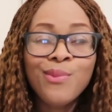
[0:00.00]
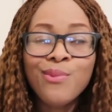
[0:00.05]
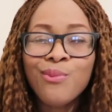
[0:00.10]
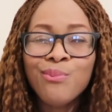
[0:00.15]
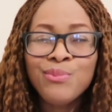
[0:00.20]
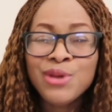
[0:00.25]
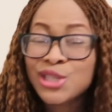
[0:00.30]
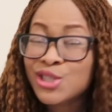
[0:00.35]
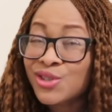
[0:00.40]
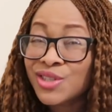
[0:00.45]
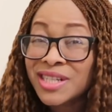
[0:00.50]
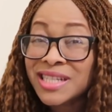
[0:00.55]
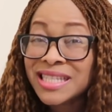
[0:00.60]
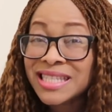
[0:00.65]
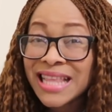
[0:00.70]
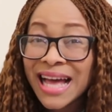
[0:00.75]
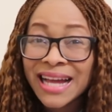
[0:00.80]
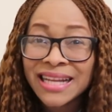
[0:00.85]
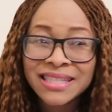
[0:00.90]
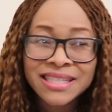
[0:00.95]

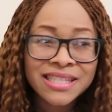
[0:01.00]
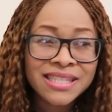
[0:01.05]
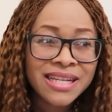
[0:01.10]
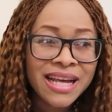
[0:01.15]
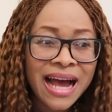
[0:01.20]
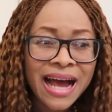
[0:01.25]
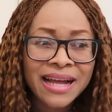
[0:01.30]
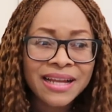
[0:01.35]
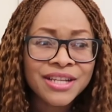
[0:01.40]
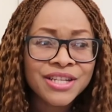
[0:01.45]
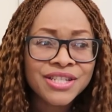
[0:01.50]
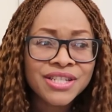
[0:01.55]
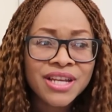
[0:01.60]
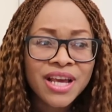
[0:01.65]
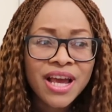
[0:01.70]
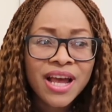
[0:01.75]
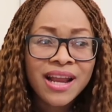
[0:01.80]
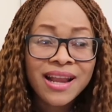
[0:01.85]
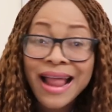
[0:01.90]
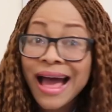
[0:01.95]
misunderstanding and
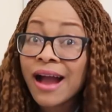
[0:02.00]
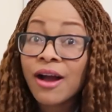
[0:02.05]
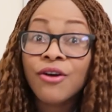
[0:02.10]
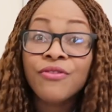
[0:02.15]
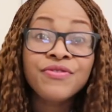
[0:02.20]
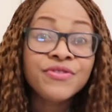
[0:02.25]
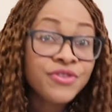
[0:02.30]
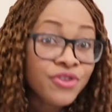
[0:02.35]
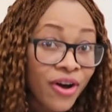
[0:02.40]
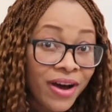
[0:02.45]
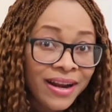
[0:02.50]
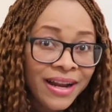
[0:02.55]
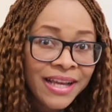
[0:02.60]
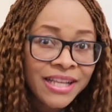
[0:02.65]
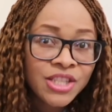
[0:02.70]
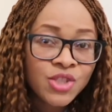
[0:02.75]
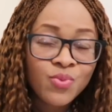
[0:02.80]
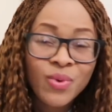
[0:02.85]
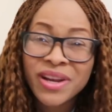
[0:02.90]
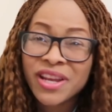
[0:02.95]
lack of
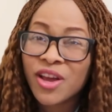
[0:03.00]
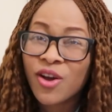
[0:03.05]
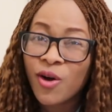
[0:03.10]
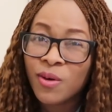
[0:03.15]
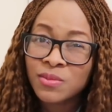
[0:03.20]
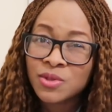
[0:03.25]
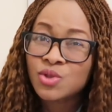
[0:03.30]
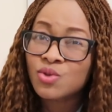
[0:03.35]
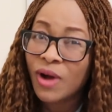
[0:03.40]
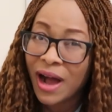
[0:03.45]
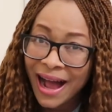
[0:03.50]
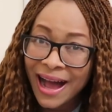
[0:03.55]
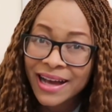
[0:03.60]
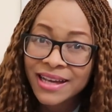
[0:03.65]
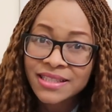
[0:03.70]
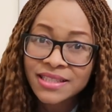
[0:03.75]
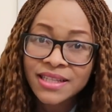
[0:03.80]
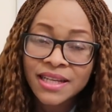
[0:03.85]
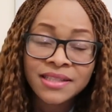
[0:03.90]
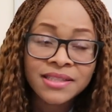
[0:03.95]
knowledge when it comes to
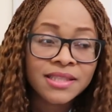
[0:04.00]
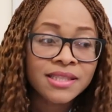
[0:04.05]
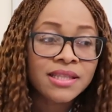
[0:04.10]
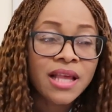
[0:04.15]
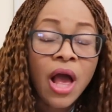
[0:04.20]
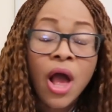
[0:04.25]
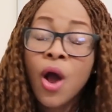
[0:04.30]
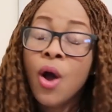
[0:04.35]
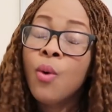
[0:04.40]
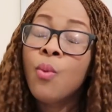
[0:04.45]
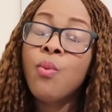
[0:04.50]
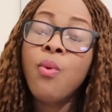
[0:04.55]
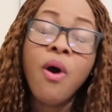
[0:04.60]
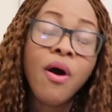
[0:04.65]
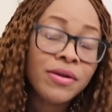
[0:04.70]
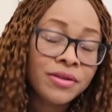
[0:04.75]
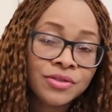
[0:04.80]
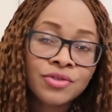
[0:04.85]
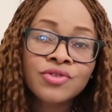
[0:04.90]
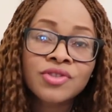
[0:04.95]
accents.
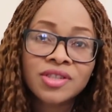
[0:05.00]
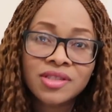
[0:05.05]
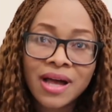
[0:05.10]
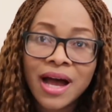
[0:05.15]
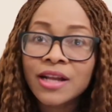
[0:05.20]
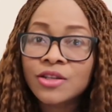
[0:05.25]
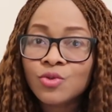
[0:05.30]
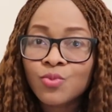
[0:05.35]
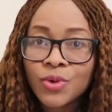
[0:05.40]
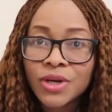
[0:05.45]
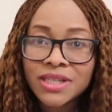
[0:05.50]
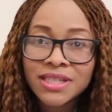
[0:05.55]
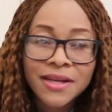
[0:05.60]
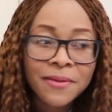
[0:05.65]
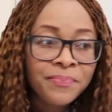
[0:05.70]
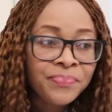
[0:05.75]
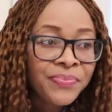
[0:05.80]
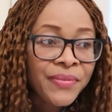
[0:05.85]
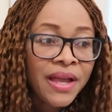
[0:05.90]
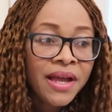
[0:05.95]
One, to start with,
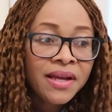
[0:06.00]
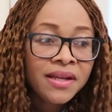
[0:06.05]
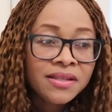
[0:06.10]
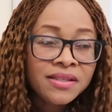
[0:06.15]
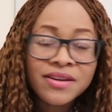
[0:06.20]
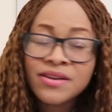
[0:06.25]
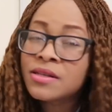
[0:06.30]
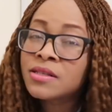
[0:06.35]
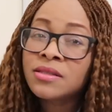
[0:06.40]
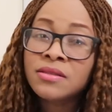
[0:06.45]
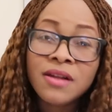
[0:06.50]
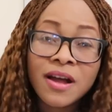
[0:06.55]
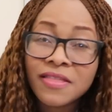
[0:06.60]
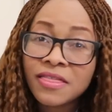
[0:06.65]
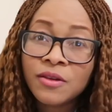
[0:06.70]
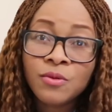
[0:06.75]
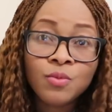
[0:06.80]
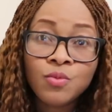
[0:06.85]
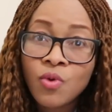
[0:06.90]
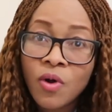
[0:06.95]
there is
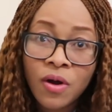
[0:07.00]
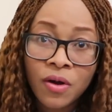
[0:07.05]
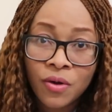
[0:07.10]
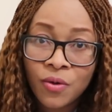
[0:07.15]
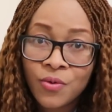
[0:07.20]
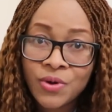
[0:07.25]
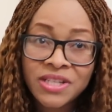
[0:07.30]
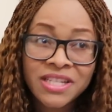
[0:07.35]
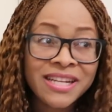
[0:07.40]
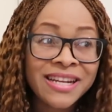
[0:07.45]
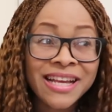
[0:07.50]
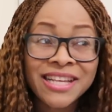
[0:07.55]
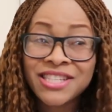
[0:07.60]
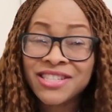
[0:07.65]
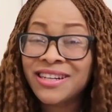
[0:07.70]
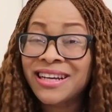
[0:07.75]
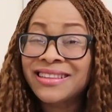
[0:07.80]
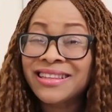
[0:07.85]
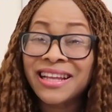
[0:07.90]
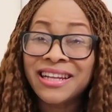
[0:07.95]
nothing wrong with a
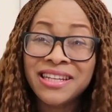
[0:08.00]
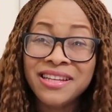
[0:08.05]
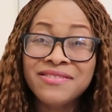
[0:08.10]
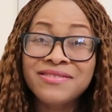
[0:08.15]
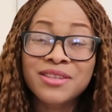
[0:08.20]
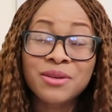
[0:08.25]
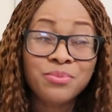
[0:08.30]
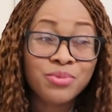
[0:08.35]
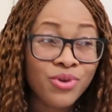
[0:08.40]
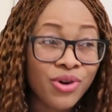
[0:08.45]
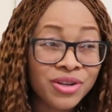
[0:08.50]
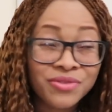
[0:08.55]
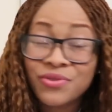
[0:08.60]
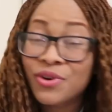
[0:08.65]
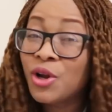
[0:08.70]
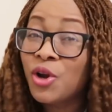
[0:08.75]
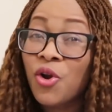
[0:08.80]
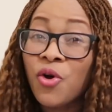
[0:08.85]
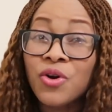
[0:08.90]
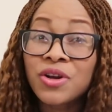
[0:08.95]
Nigerian that lives abroad
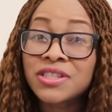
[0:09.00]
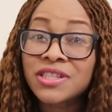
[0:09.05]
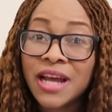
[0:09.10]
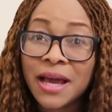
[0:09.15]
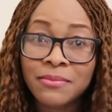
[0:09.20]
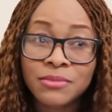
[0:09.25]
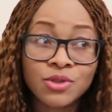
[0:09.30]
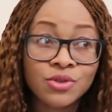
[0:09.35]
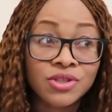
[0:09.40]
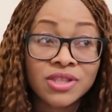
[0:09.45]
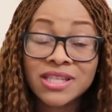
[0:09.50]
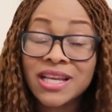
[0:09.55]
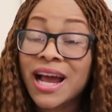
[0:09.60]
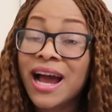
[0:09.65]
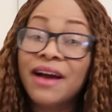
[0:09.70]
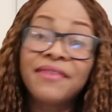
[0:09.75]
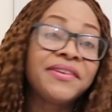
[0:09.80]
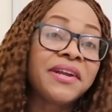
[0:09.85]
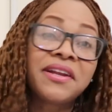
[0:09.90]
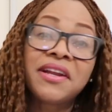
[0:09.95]
for a long time to still
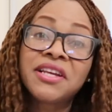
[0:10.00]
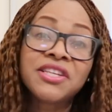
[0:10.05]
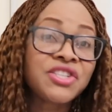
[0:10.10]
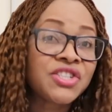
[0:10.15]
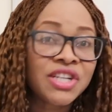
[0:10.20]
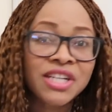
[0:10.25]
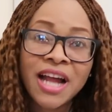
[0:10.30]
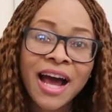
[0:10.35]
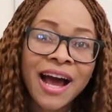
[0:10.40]
have their Nigerian